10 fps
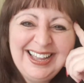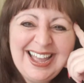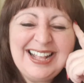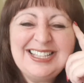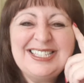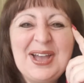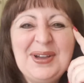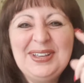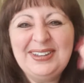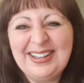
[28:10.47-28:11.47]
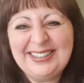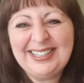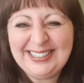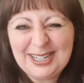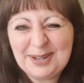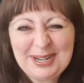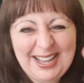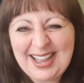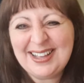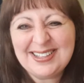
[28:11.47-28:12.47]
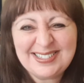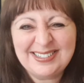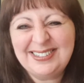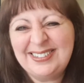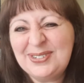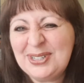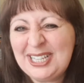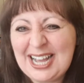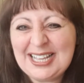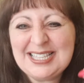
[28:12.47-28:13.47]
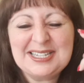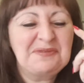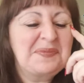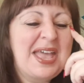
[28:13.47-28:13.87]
And so, clean a little bit of house, do all the yucky stuff.